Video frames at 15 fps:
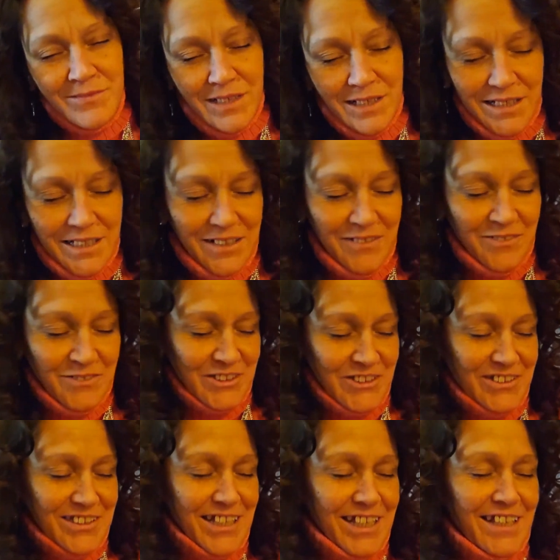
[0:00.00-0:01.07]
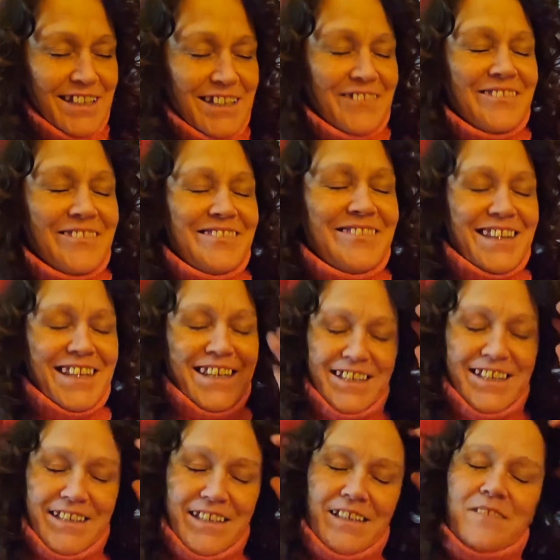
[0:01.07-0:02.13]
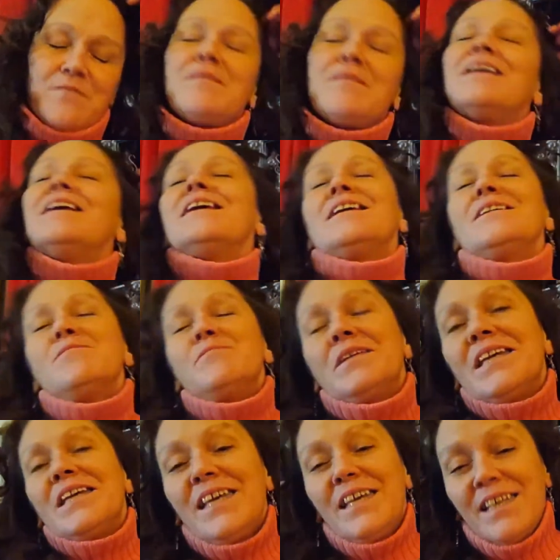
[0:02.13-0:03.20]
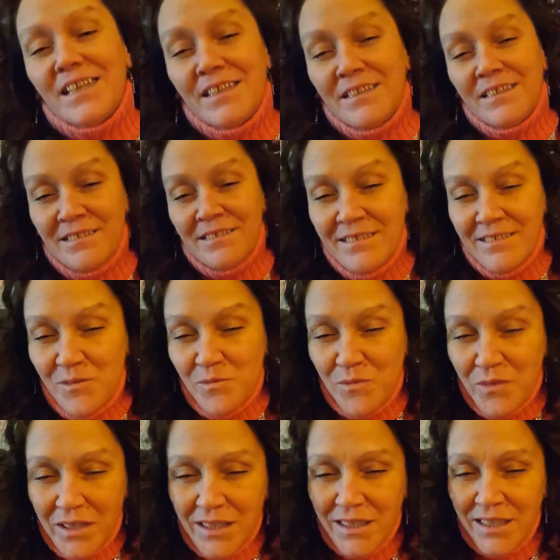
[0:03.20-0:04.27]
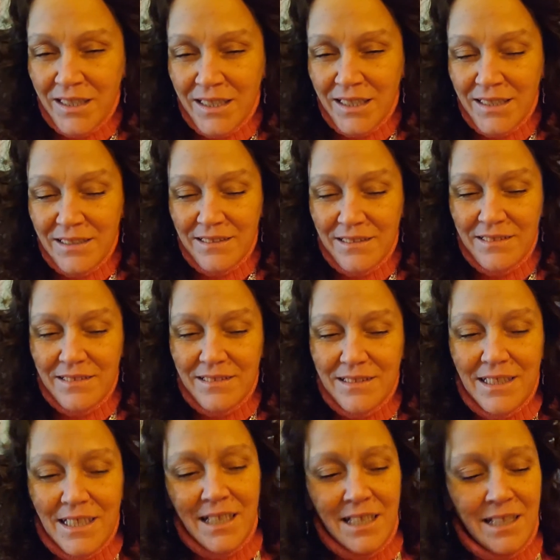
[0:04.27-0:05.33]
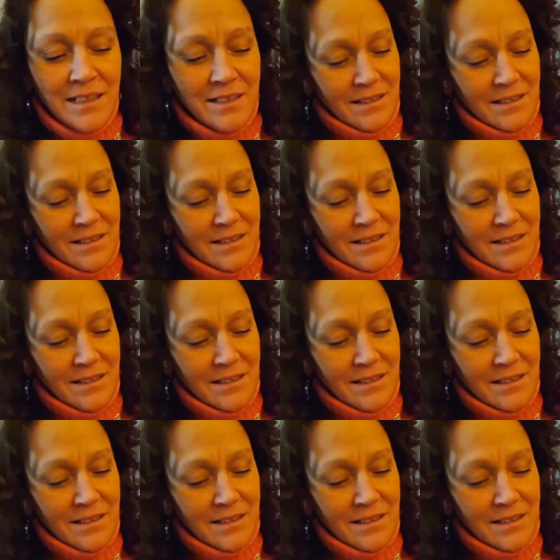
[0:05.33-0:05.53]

I know what you're thinking. Megan. What? Yeah.